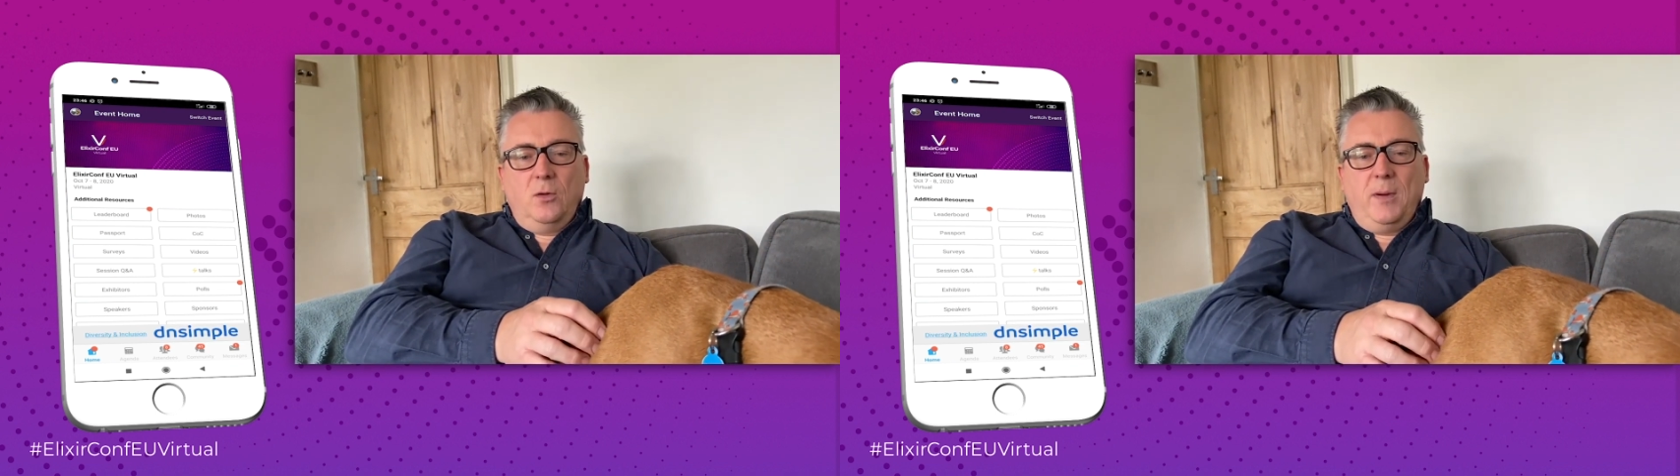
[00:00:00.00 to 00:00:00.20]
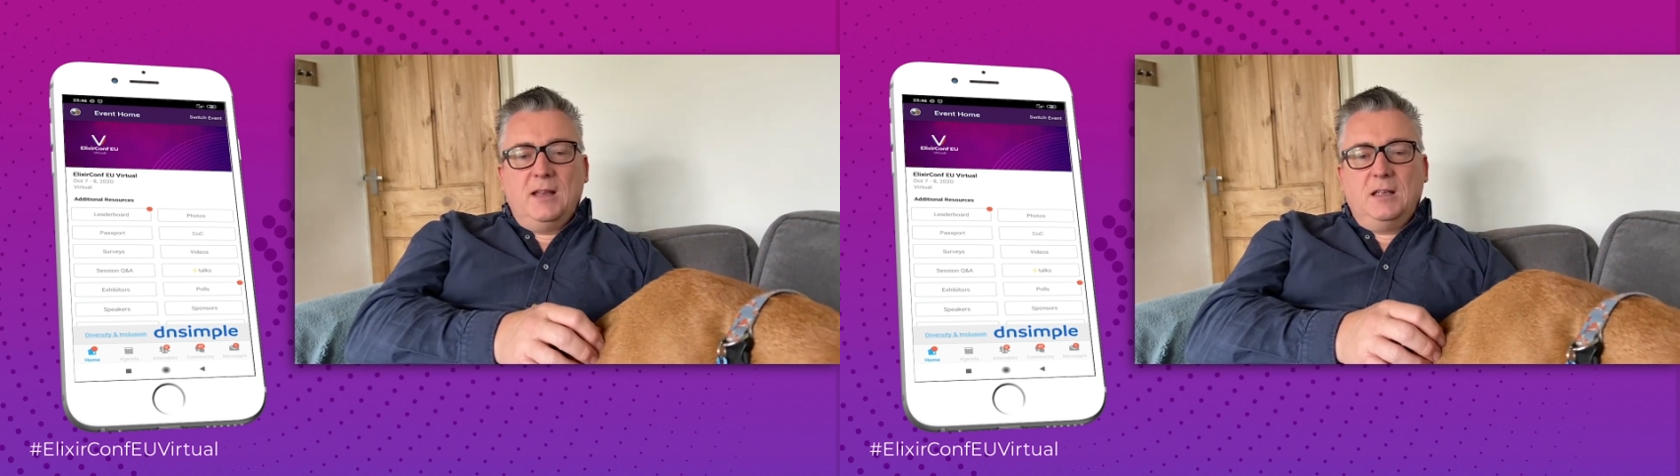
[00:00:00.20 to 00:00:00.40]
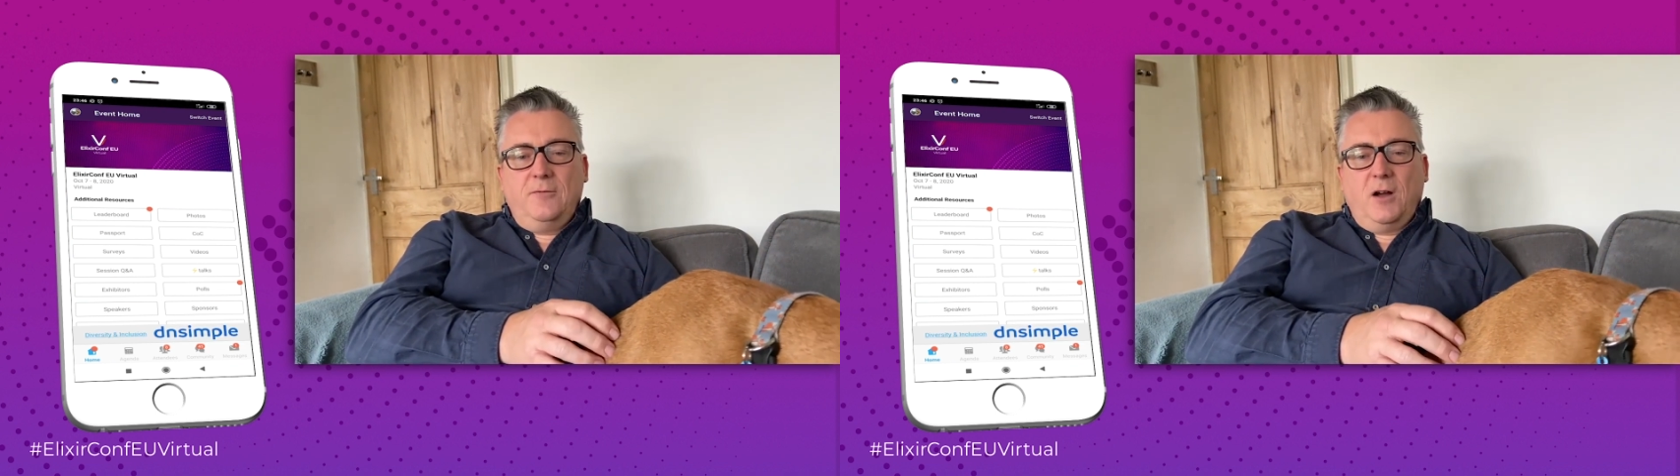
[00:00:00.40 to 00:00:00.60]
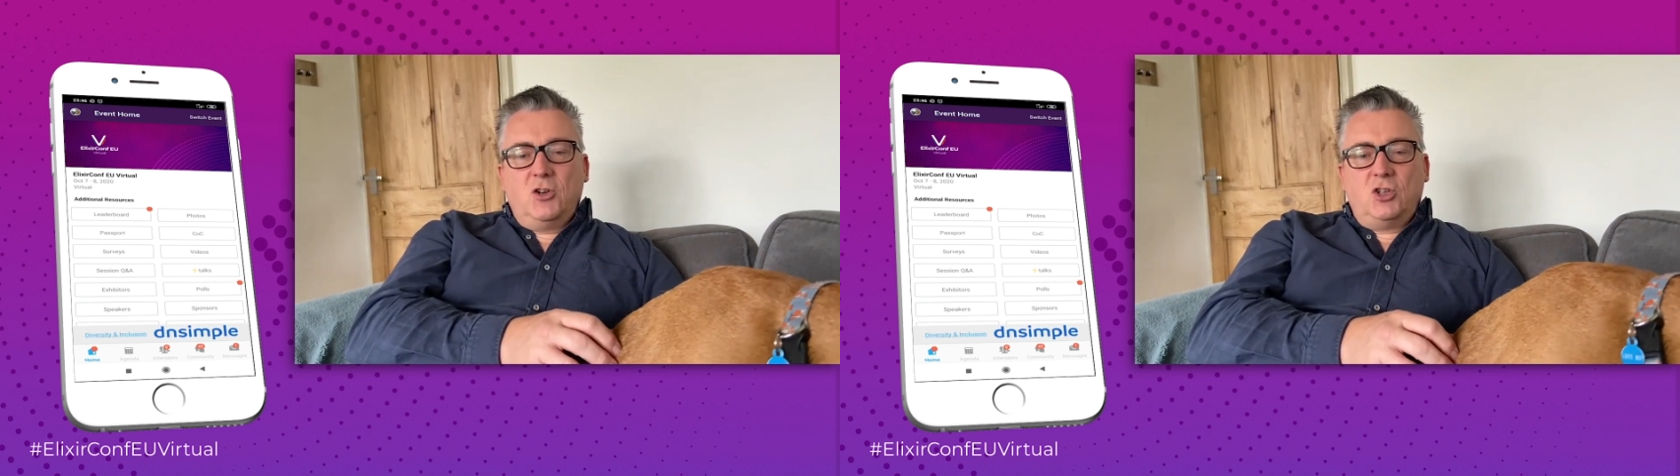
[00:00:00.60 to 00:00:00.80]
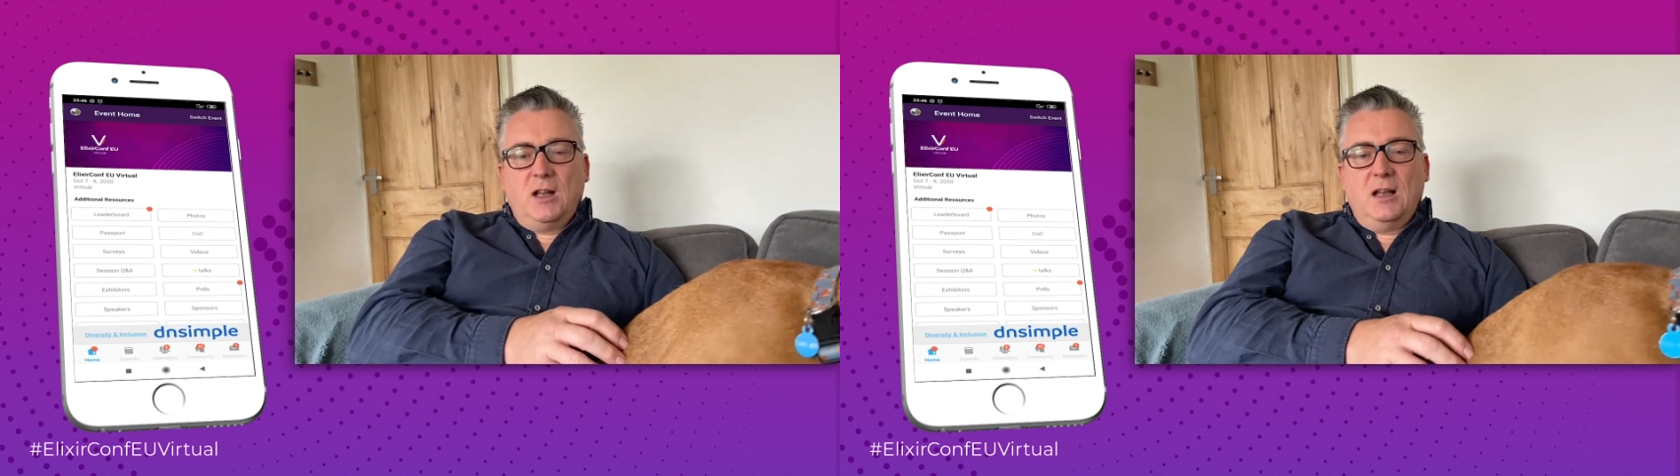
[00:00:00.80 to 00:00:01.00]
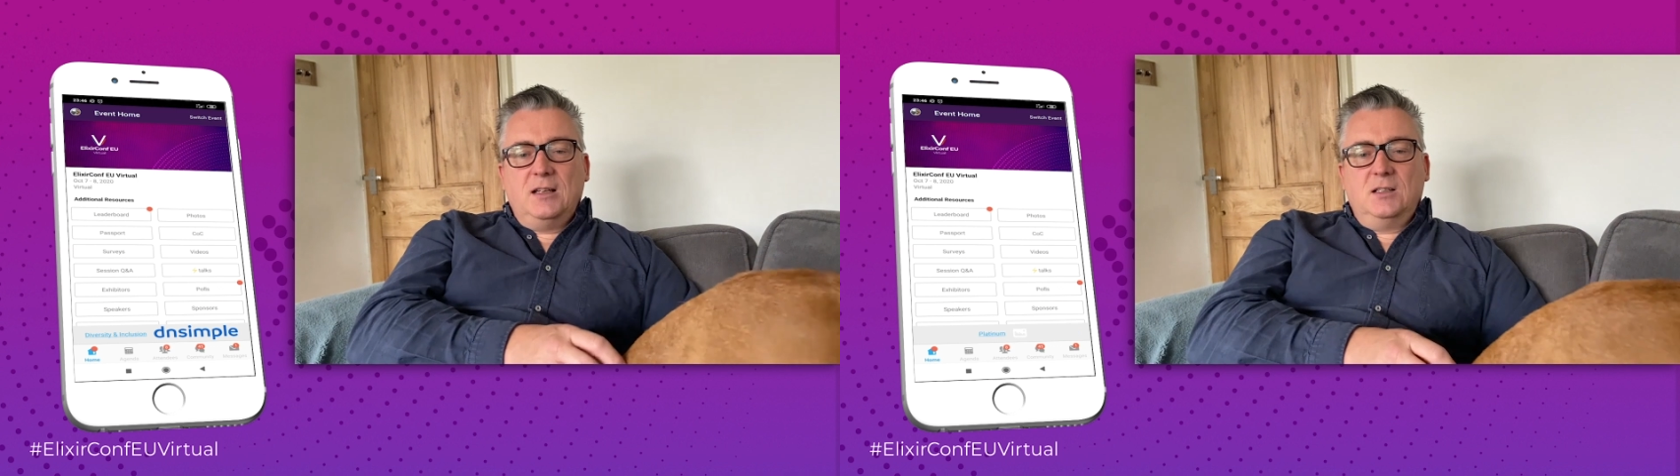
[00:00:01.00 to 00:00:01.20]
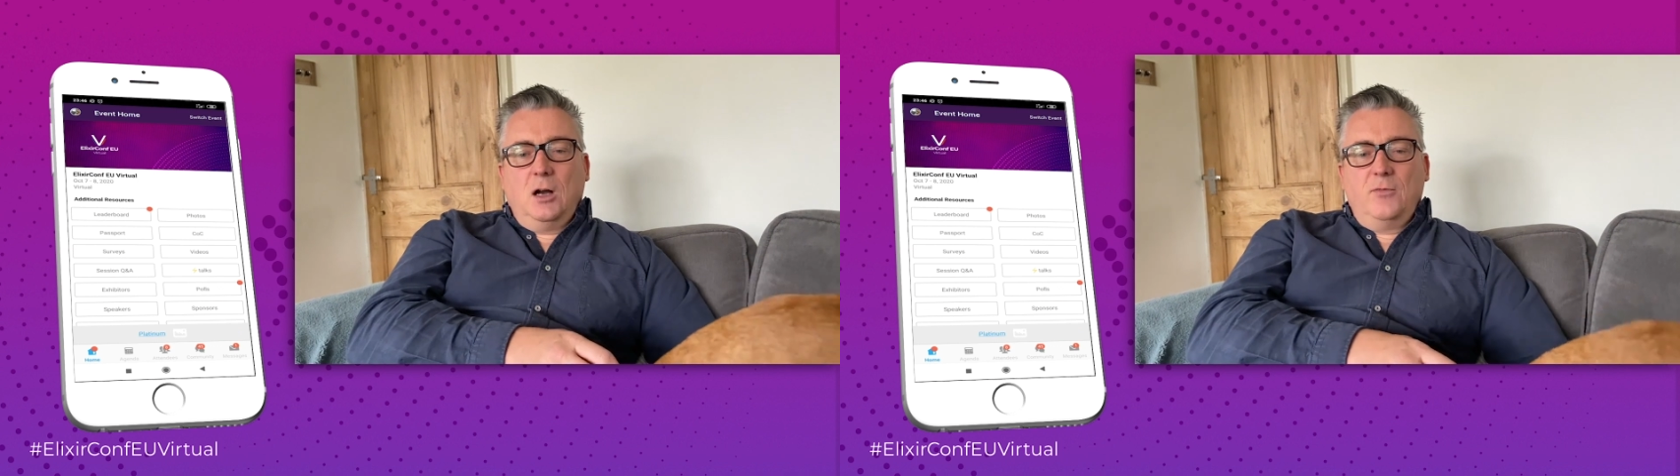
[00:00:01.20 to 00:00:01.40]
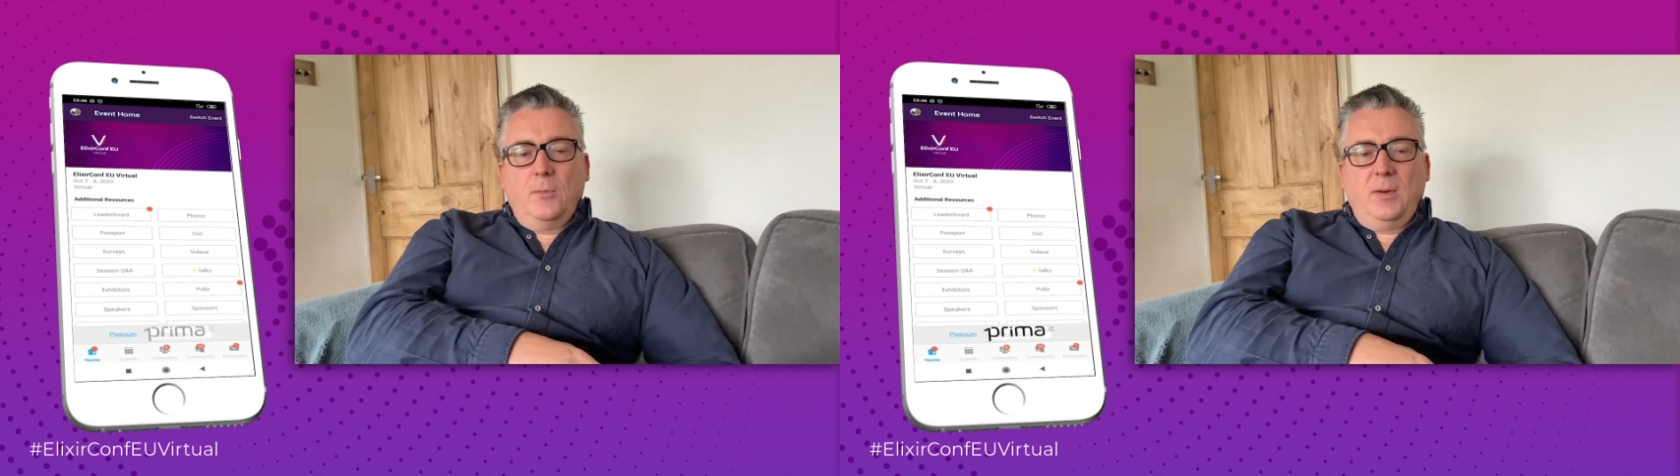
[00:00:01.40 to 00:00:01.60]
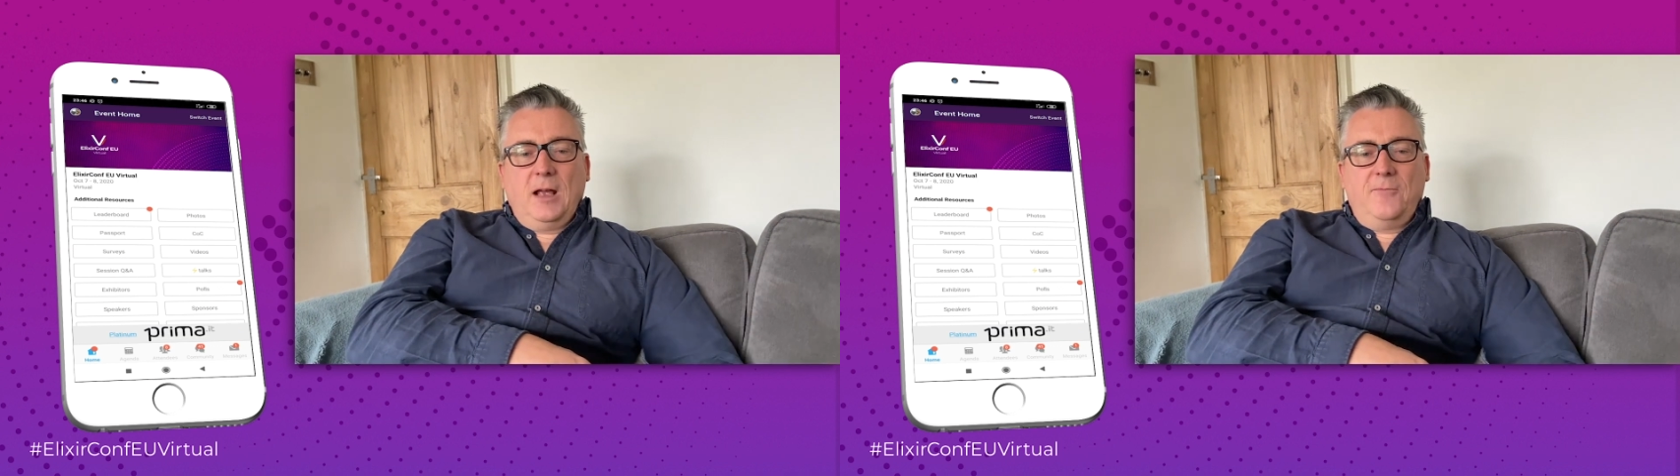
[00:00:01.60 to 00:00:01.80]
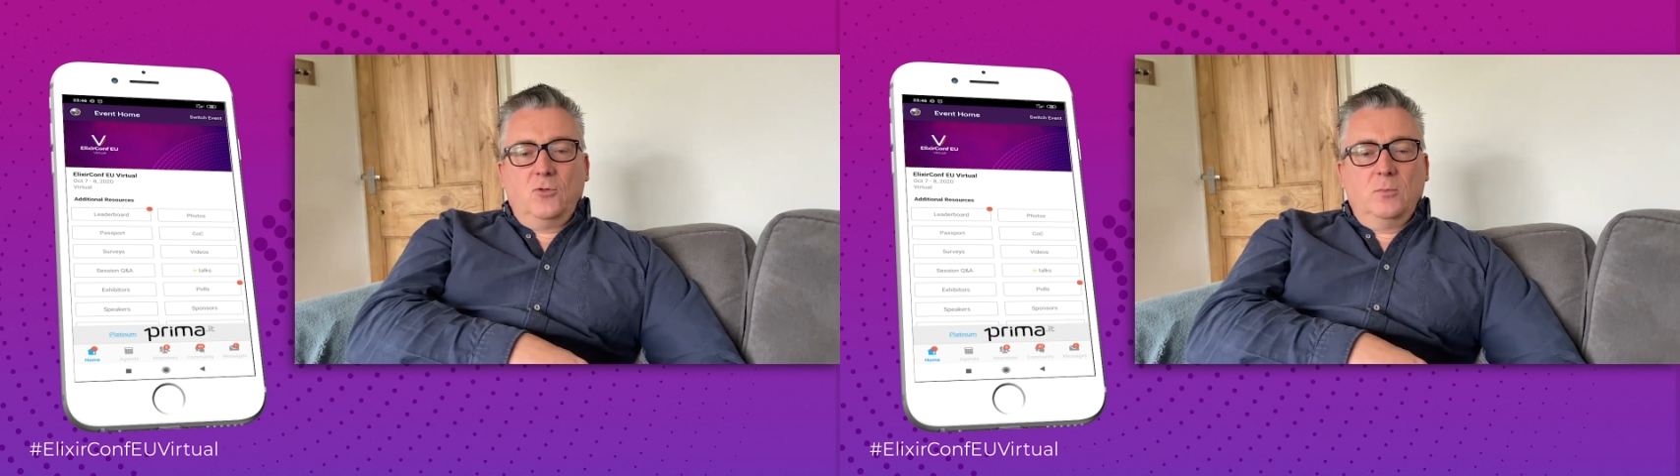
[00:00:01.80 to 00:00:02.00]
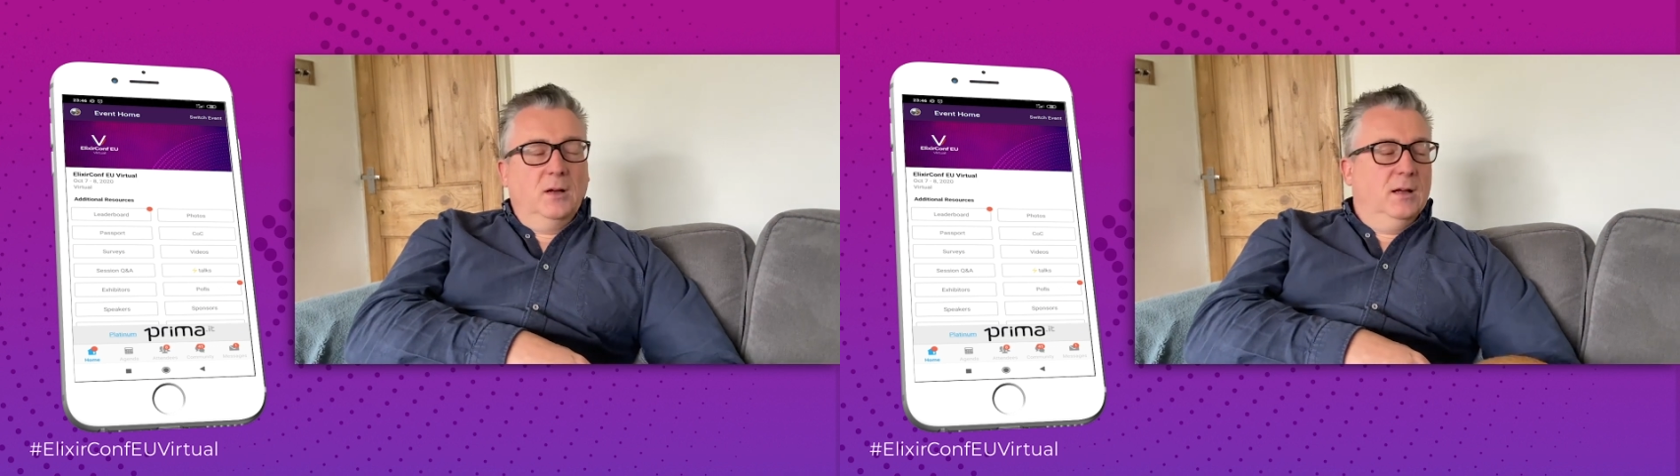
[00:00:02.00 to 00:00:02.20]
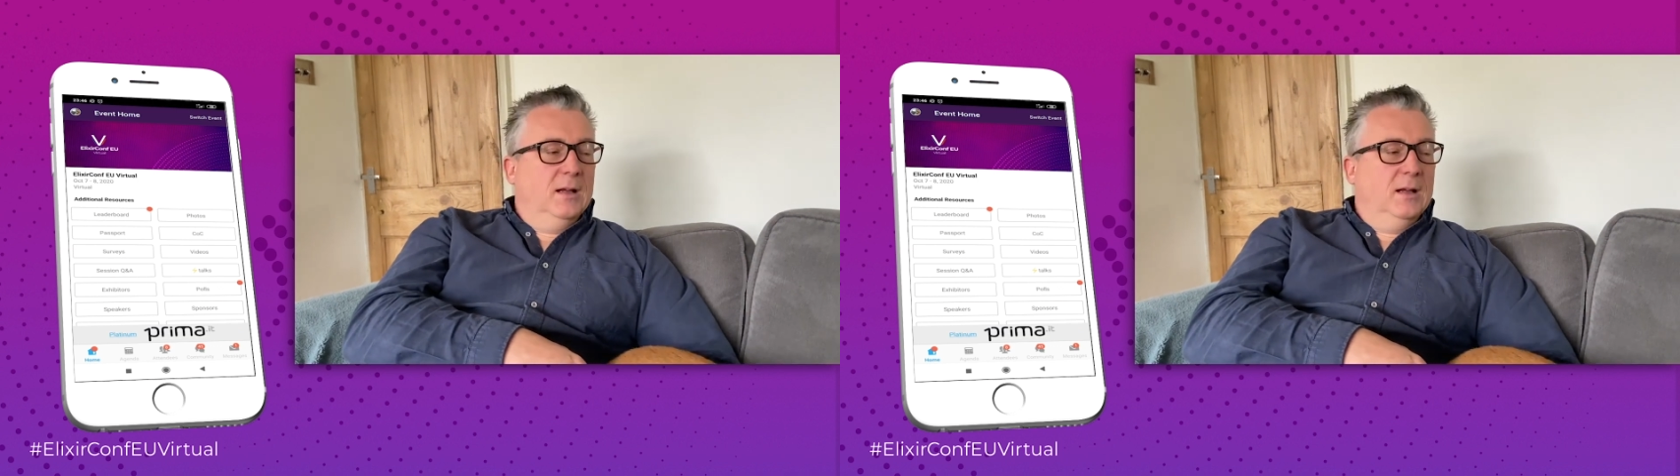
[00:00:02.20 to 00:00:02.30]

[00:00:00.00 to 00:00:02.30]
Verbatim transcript: the basic functionalities of the platform,